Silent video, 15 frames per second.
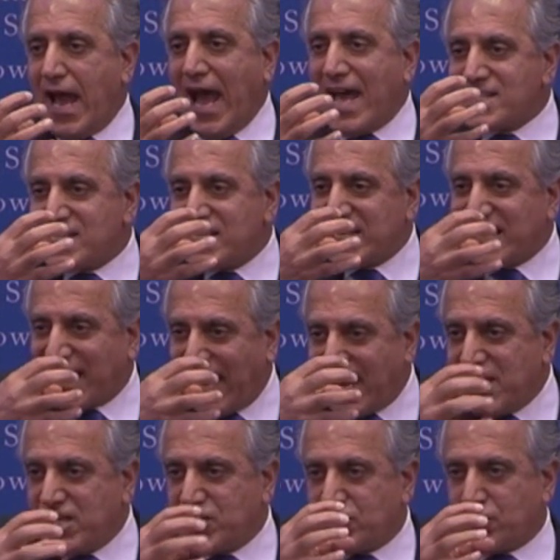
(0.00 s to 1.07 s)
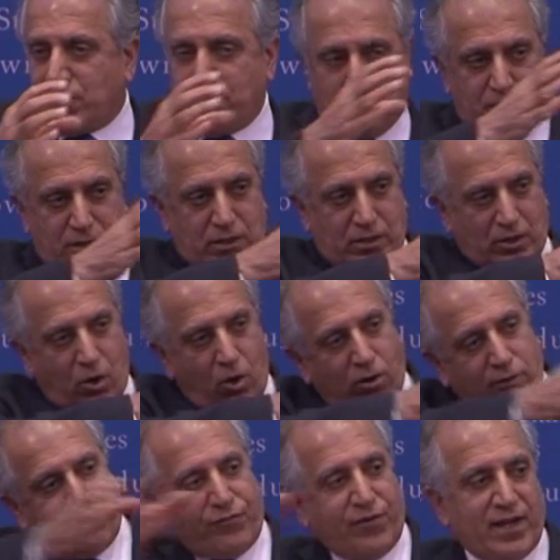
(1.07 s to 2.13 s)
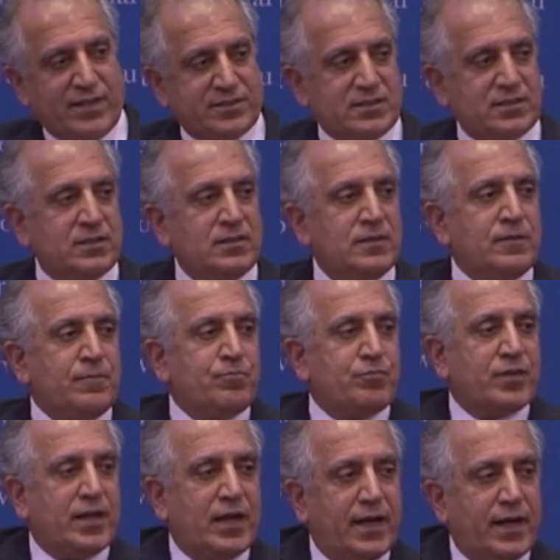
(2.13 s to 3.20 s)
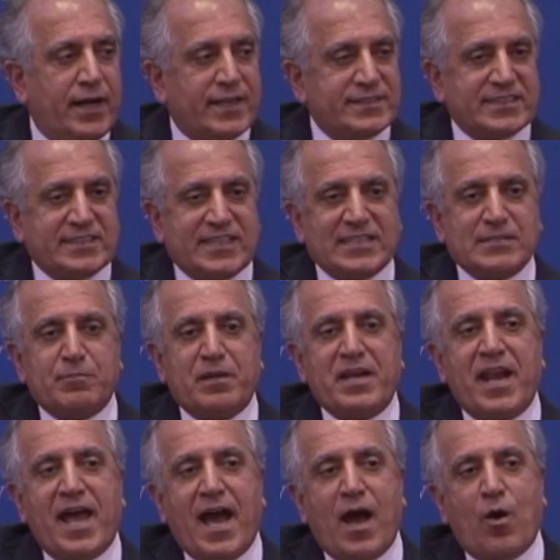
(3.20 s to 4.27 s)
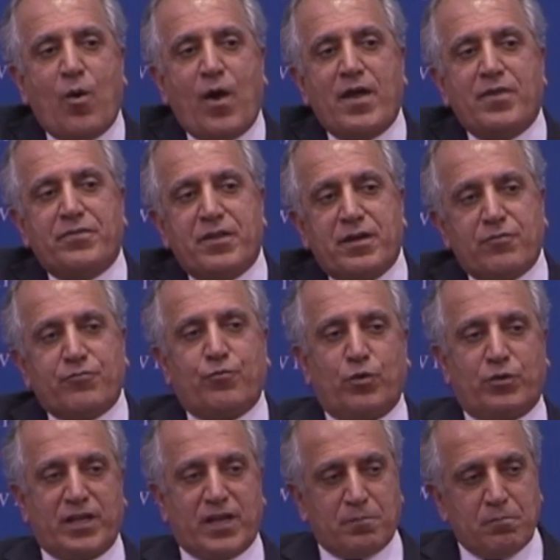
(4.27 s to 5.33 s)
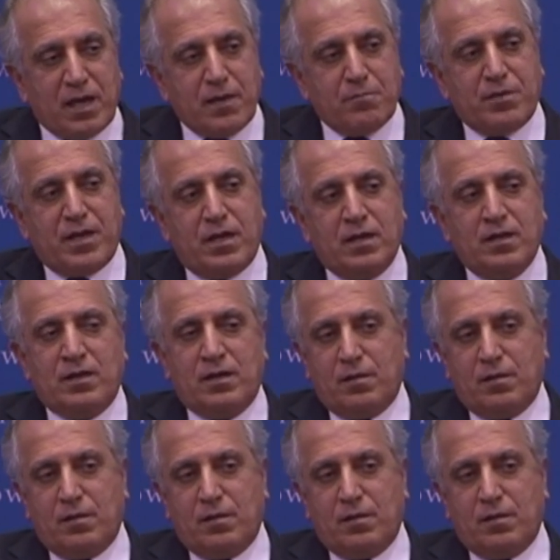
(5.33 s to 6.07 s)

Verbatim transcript: as engaged on all fronts as it has been now, and therefore there may be